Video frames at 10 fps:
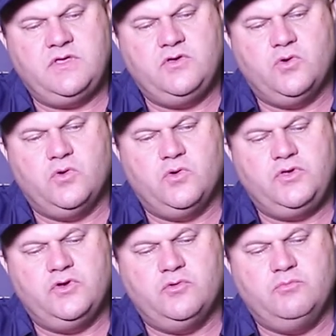your
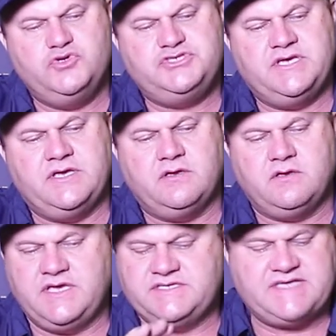bushing
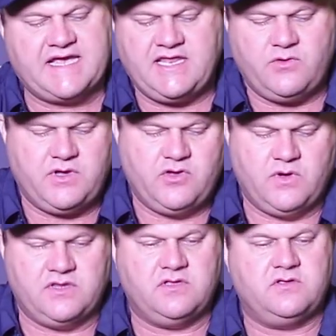exactly where you
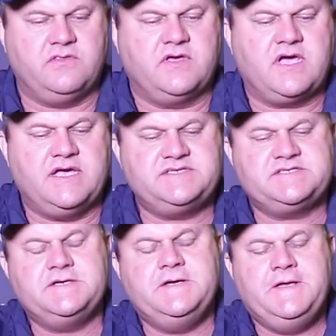want it on the case.